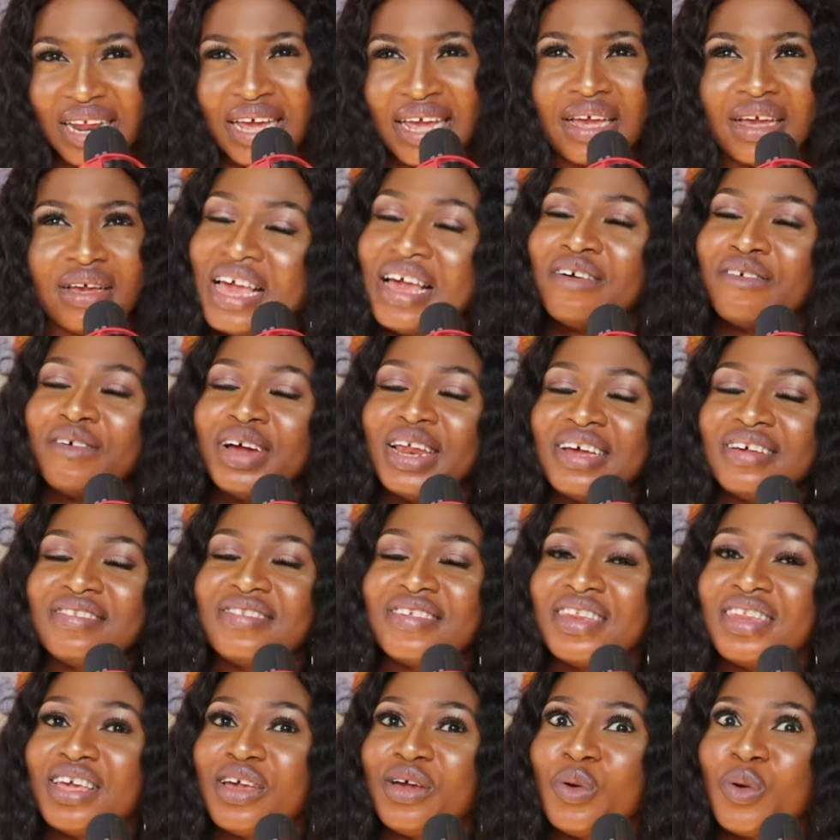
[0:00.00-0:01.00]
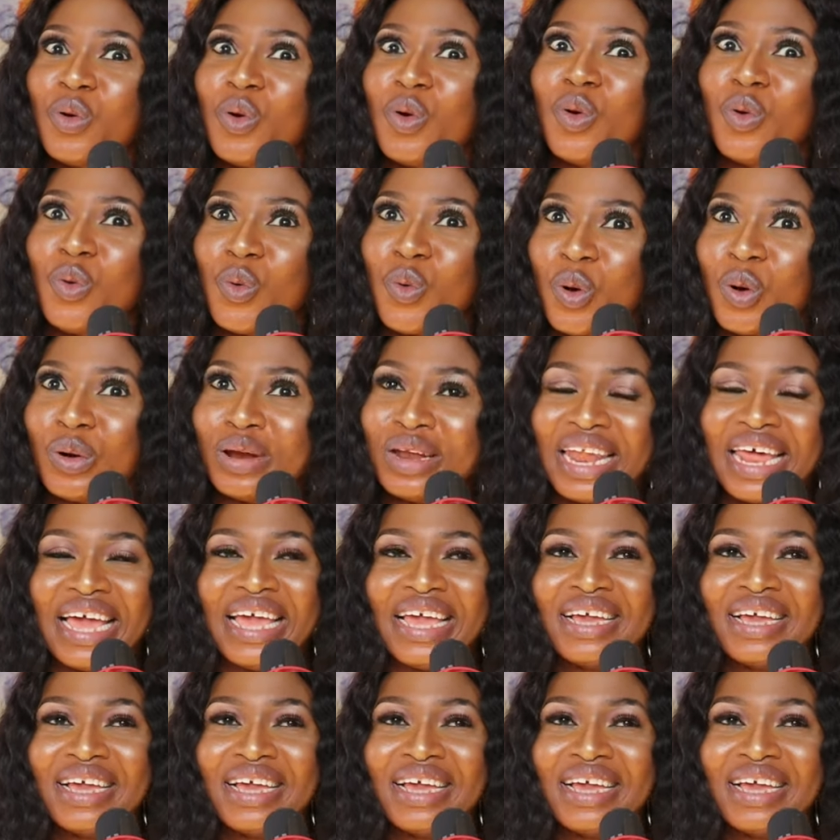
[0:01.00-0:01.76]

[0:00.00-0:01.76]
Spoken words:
Like when I say the whole world,